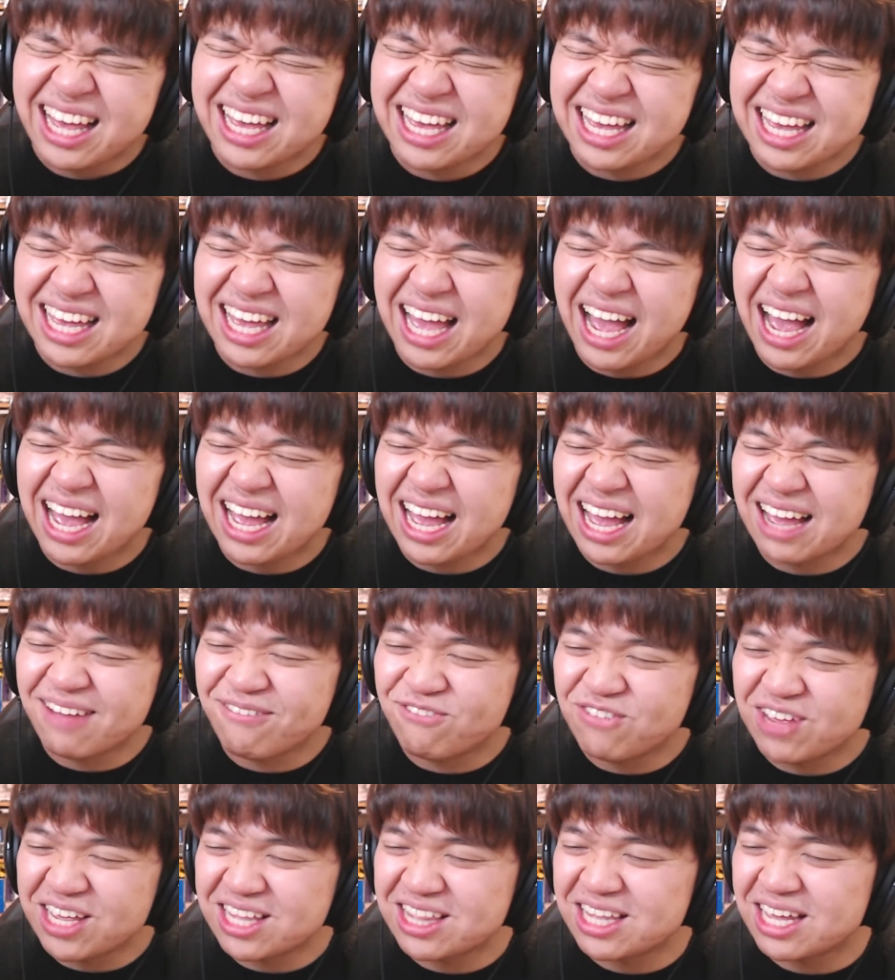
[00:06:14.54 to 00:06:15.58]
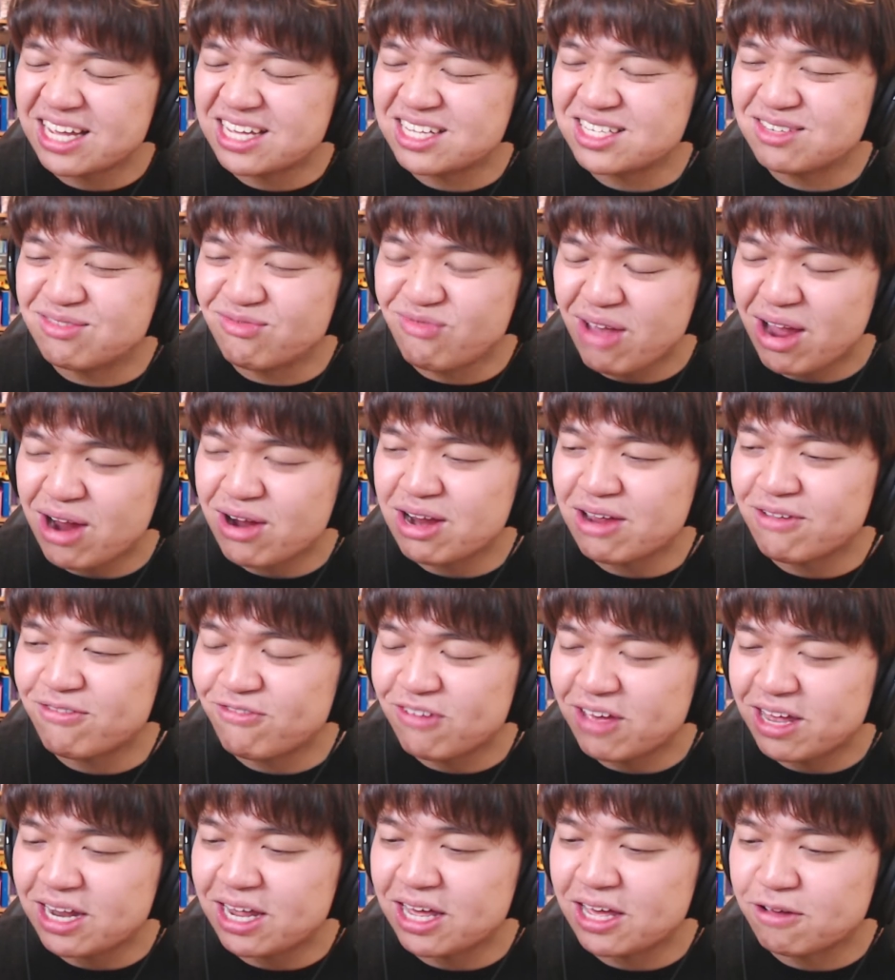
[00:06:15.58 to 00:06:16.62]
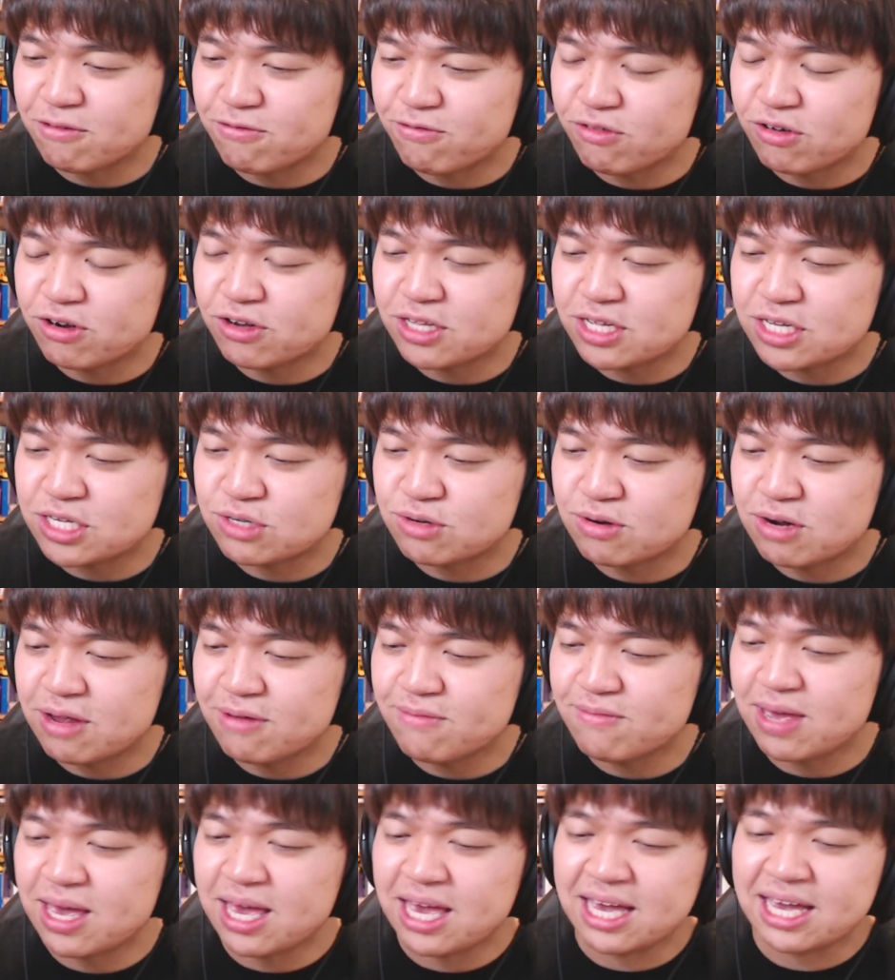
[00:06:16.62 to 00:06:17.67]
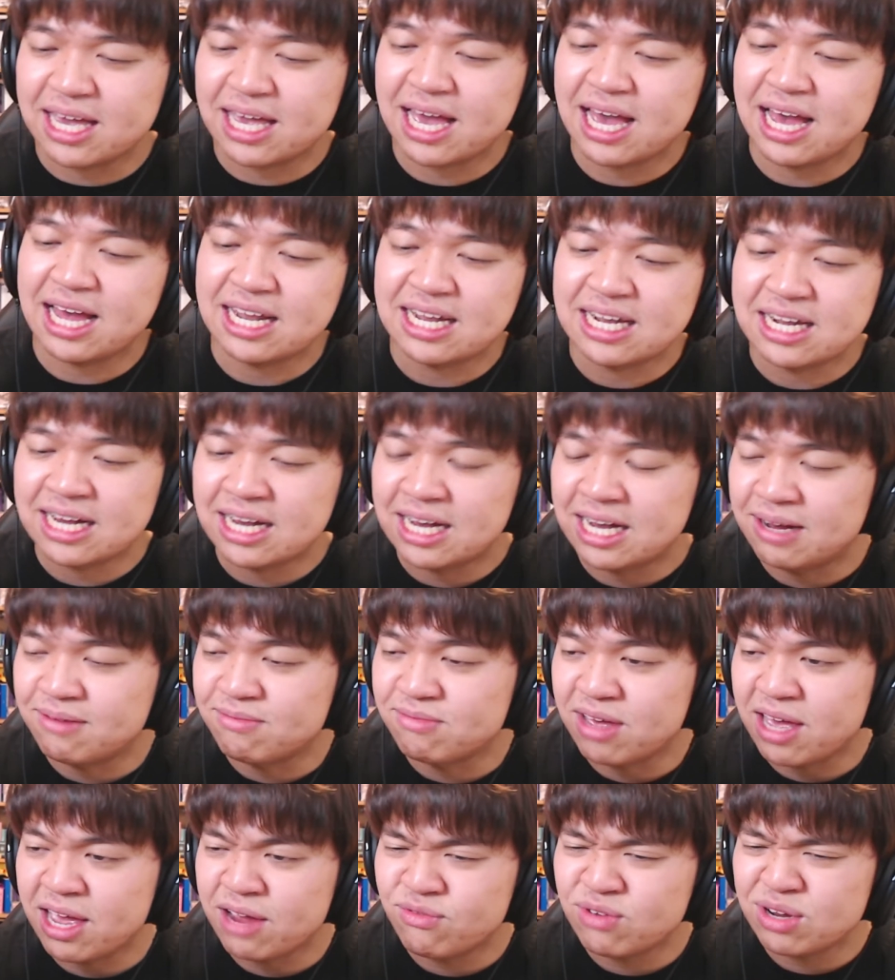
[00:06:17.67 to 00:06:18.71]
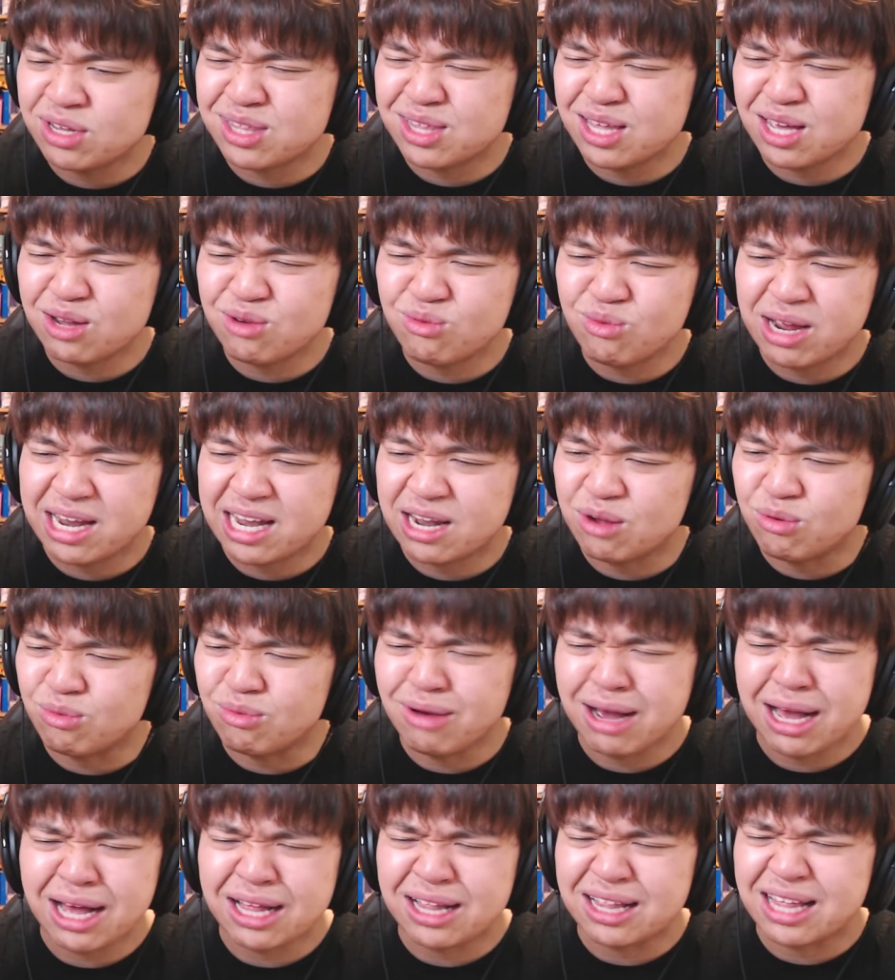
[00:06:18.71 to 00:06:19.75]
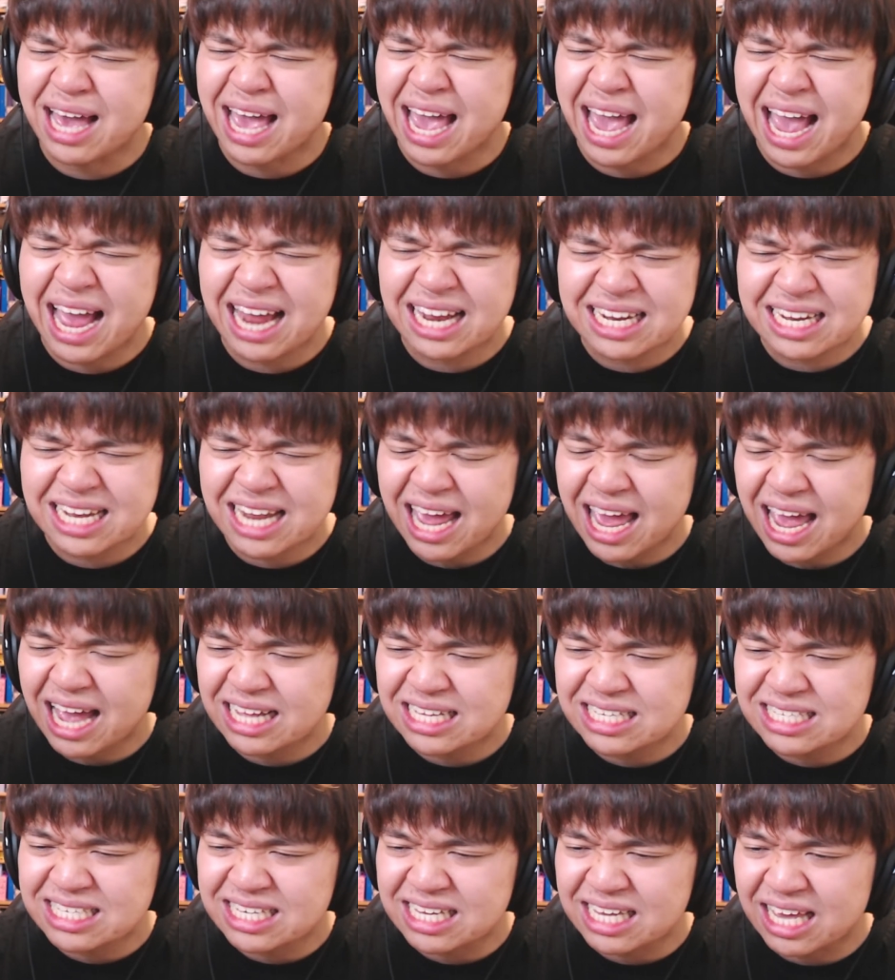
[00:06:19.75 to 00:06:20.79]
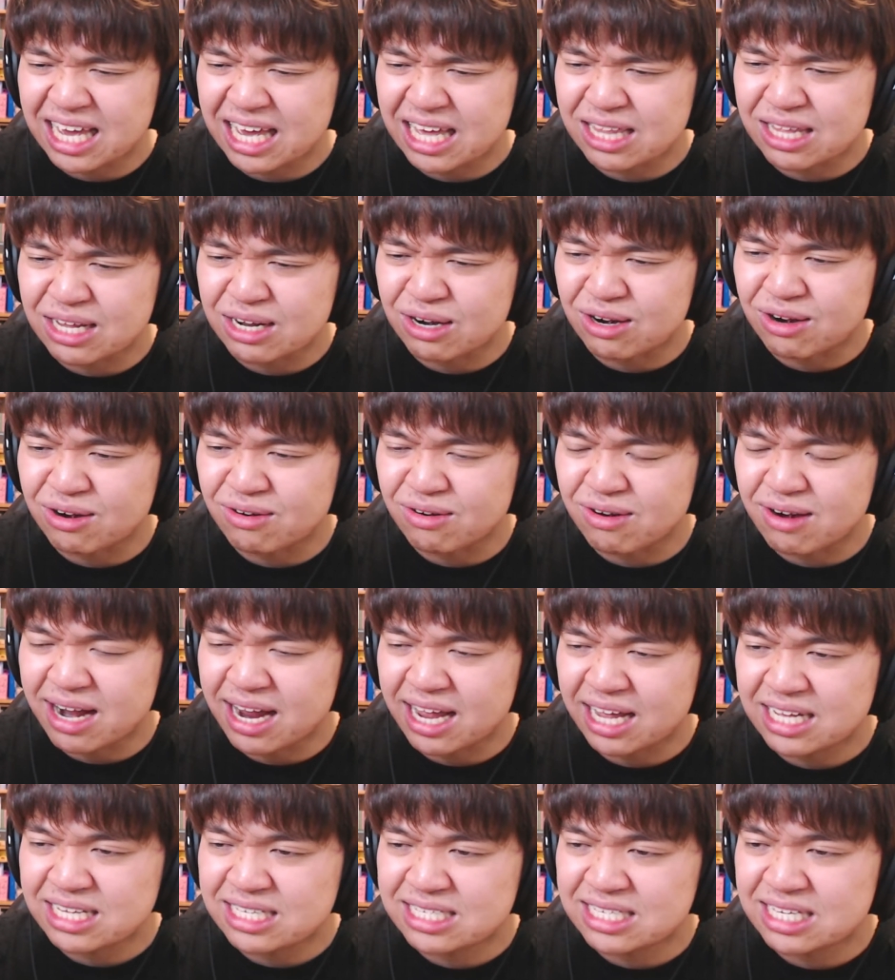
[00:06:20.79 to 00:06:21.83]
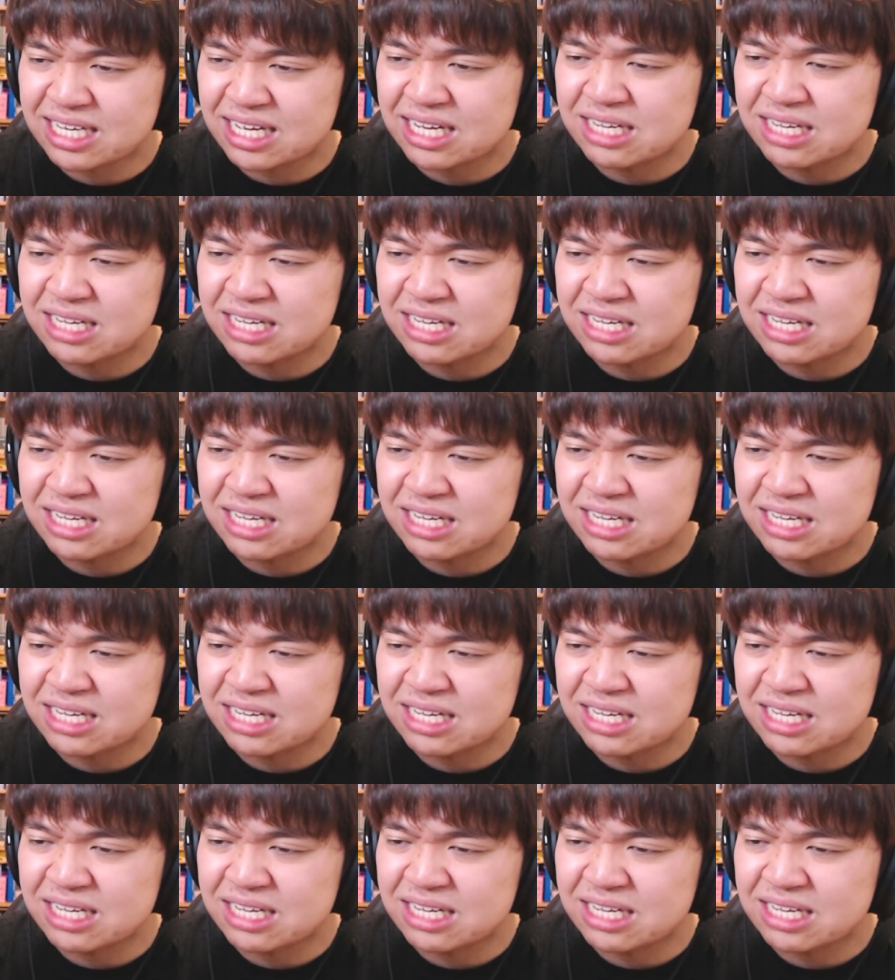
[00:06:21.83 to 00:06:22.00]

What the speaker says: I feel like it's very fitting for this remake, and everything went well, hand in hand together, right?